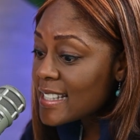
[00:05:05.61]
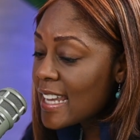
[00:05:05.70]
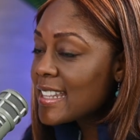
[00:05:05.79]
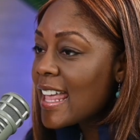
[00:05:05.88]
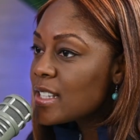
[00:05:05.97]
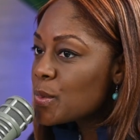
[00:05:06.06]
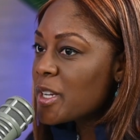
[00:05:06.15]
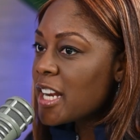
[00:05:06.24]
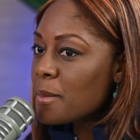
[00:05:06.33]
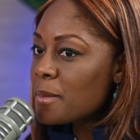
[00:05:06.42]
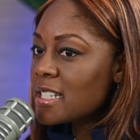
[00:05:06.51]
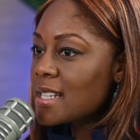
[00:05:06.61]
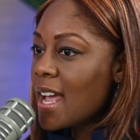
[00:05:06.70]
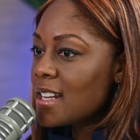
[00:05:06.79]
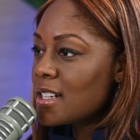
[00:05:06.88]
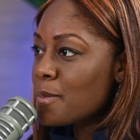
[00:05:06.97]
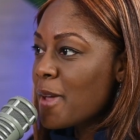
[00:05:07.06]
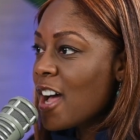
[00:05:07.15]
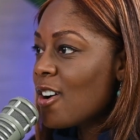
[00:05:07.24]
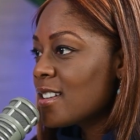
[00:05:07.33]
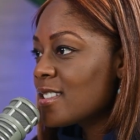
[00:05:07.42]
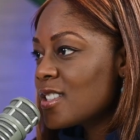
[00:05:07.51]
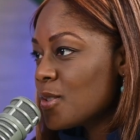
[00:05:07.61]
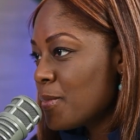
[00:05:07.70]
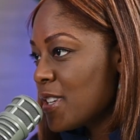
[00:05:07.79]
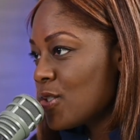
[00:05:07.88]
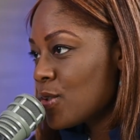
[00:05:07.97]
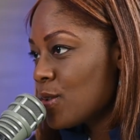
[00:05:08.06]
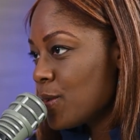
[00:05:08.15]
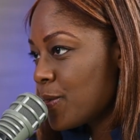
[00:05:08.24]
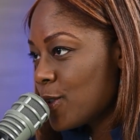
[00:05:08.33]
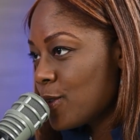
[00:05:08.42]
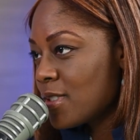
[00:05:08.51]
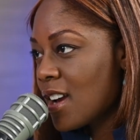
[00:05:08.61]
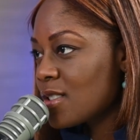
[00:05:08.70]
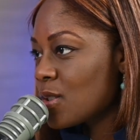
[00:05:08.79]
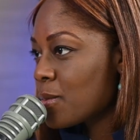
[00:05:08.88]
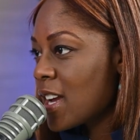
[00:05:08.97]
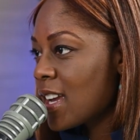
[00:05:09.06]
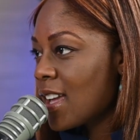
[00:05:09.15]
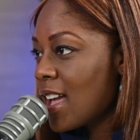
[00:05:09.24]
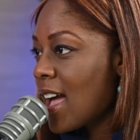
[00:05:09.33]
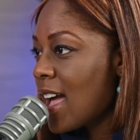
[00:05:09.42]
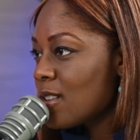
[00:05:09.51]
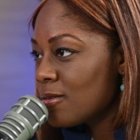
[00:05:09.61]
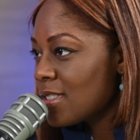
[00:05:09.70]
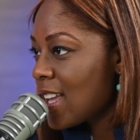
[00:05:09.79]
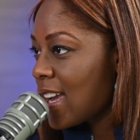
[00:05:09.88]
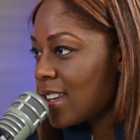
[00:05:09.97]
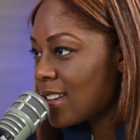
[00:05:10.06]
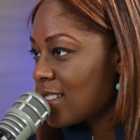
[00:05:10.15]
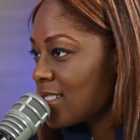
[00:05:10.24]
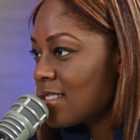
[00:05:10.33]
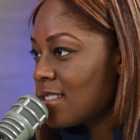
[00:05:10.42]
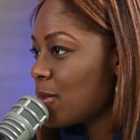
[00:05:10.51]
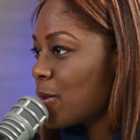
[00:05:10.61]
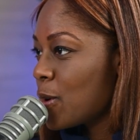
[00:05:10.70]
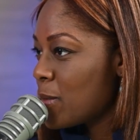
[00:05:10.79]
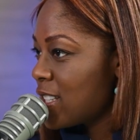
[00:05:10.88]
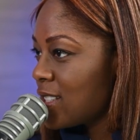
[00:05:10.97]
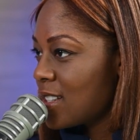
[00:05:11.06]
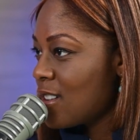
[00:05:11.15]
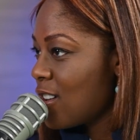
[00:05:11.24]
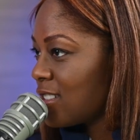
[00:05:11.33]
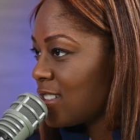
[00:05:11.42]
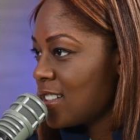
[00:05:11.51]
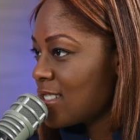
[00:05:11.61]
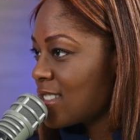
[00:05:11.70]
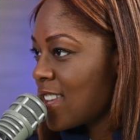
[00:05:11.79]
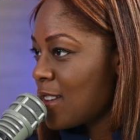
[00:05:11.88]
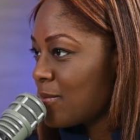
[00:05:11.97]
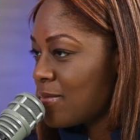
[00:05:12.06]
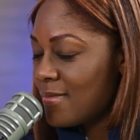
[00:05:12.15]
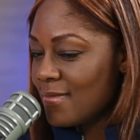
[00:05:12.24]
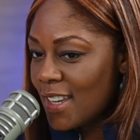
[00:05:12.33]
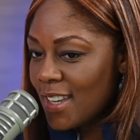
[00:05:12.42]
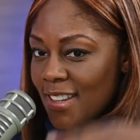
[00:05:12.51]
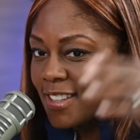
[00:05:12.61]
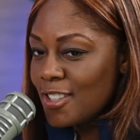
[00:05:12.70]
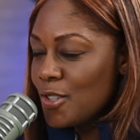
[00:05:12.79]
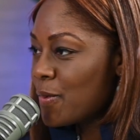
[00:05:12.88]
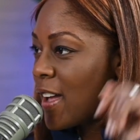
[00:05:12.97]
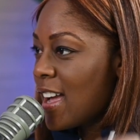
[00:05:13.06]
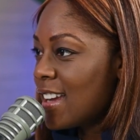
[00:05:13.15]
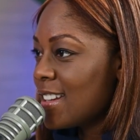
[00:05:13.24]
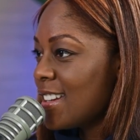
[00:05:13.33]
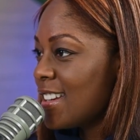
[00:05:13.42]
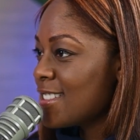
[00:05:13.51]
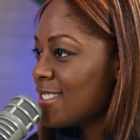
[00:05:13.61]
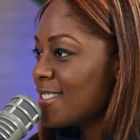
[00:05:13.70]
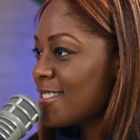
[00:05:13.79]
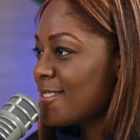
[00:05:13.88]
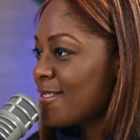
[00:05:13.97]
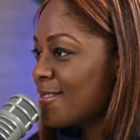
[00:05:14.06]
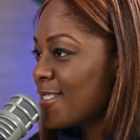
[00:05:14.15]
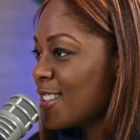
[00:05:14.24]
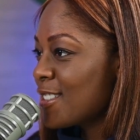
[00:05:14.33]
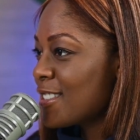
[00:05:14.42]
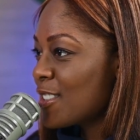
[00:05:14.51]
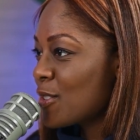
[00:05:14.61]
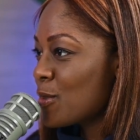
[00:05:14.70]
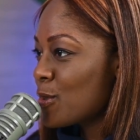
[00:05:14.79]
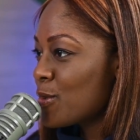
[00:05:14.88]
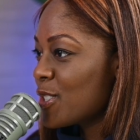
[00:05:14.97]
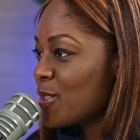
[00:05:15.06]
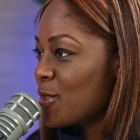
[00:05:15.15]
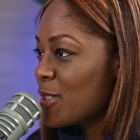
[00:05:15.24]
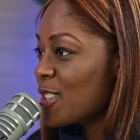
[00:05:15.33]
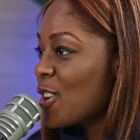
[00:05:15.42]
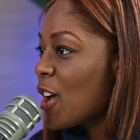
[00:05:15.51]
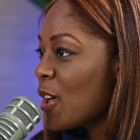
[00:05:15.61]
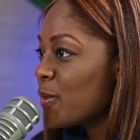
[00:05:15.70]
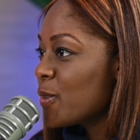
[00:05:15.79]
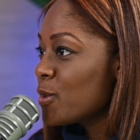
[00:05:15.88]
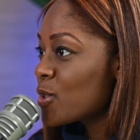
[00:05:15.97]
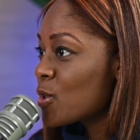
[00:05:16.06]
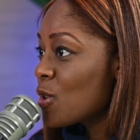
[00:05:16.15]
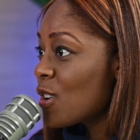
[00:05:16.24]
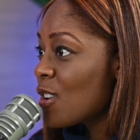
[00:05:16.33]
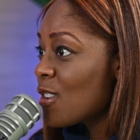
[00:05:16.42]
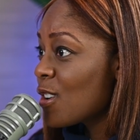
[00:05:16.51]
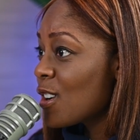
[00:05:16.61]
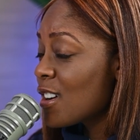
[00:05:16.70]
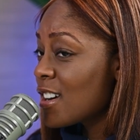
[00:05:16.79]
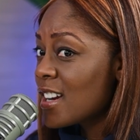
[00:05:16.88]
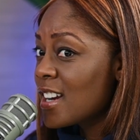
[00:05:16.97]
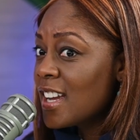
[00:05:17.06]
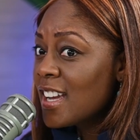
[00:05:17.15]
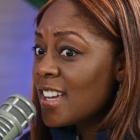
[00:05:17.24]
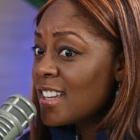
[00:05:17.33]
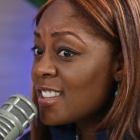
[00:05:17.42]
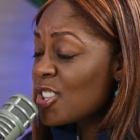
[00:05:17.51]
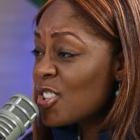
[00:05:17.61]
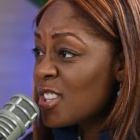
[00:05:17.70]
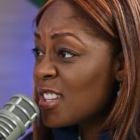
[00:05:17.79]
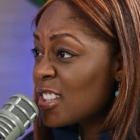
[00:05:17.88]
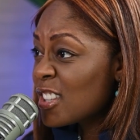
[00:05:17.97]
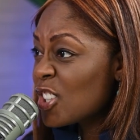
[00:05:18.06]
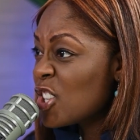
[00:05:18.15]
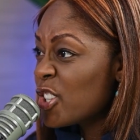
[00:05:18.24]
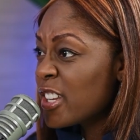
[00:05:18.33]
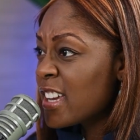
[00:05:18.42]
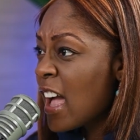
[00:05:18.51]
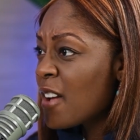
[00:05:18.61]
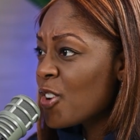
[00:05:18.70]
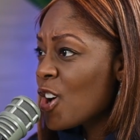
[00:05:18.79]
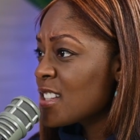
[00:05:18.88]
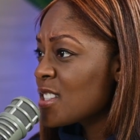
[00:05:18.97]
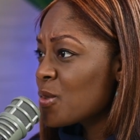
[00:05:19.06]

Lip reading: and that's what I'm excited about. To be truthful, Dr. Mike, I don't like the fermented garlic that you find in the grocery store, your health food store, or the cooking. I've gone to